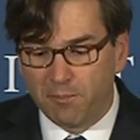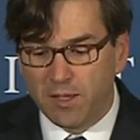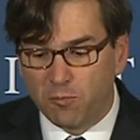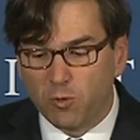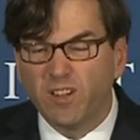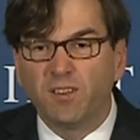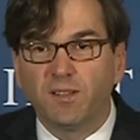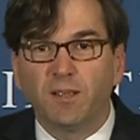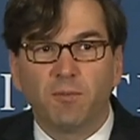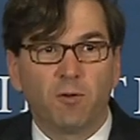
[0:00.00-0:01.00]
it would
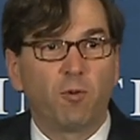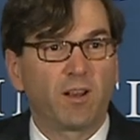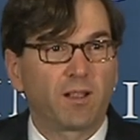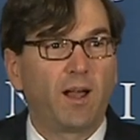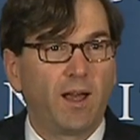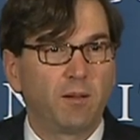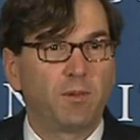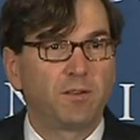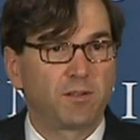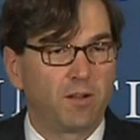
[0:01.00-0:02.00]
seem that what
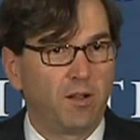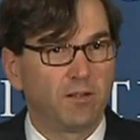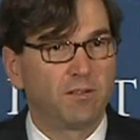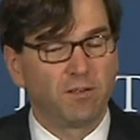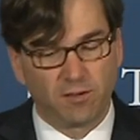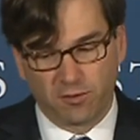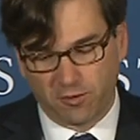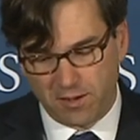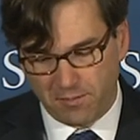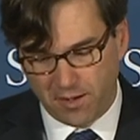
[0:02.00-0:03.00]
economists called the
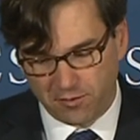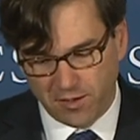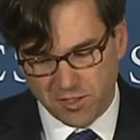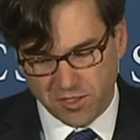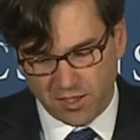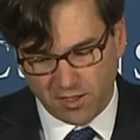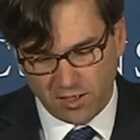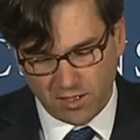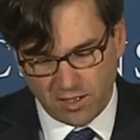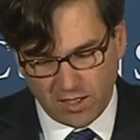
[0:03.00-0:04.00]
Great Moderation
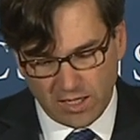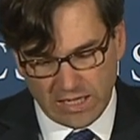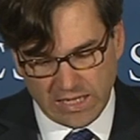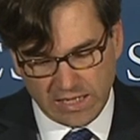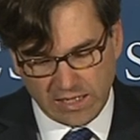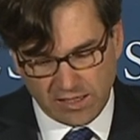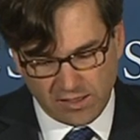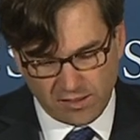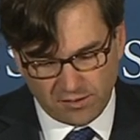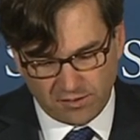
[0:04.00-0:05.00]

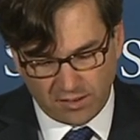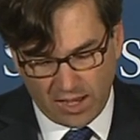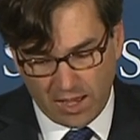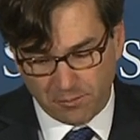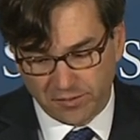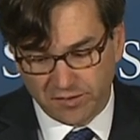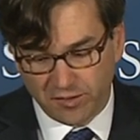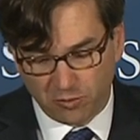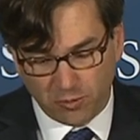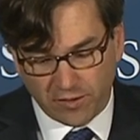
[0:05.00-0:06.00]
is
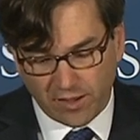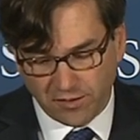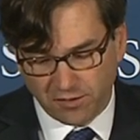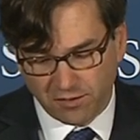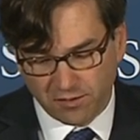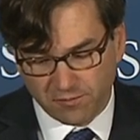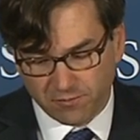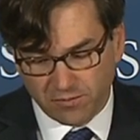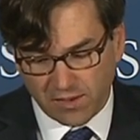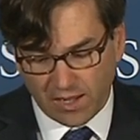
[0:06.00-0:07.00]
still with us.
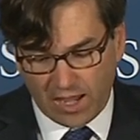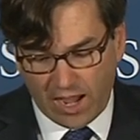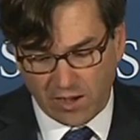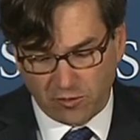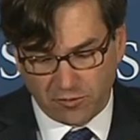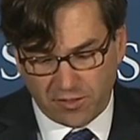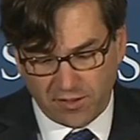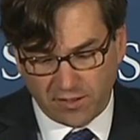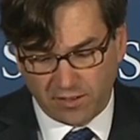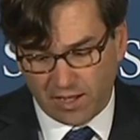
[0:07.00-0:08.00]
I don't
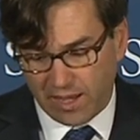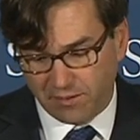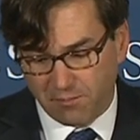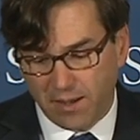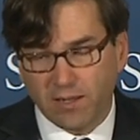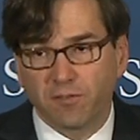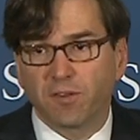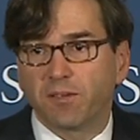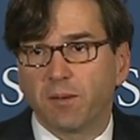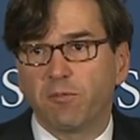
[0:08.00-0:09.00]
think, and many of
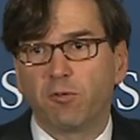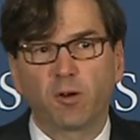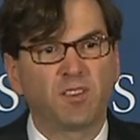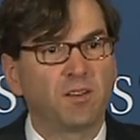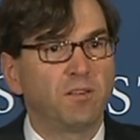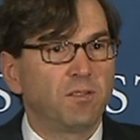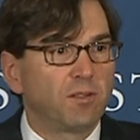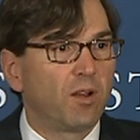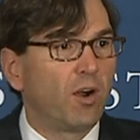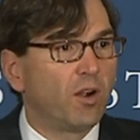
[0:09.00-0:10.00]
the same
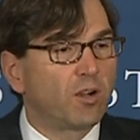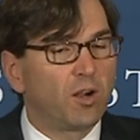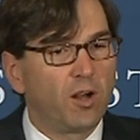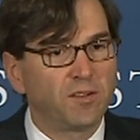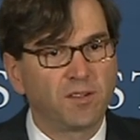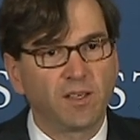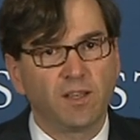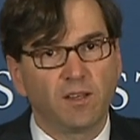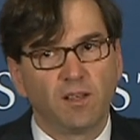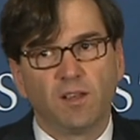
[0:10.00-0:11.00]
forces are causing
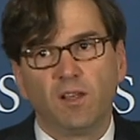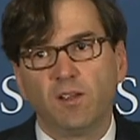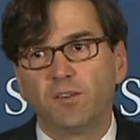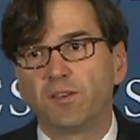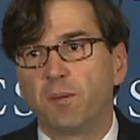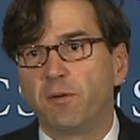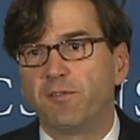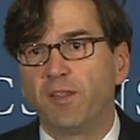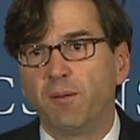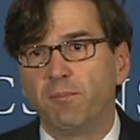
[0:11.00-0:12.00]
it. Some
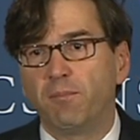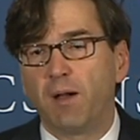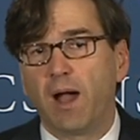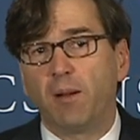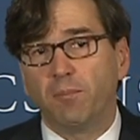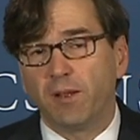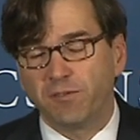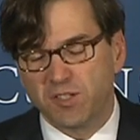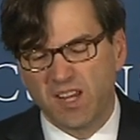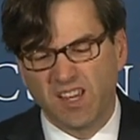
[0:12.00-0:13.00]
of them
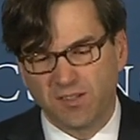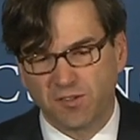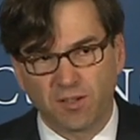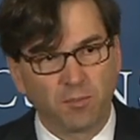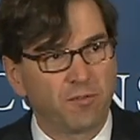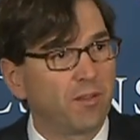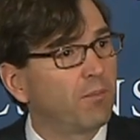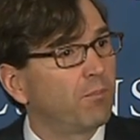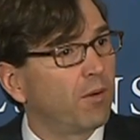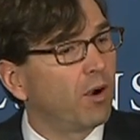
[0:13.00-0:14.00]
have changed. Some of
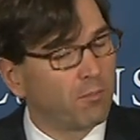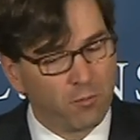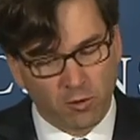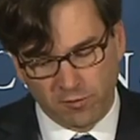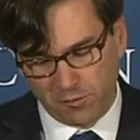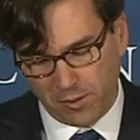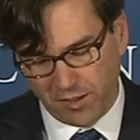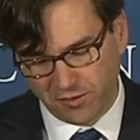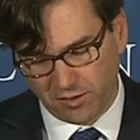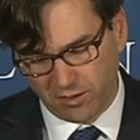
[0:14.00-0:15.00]
them are more of a
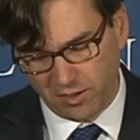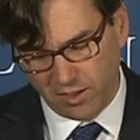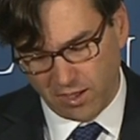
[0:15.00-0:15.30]
puzzle.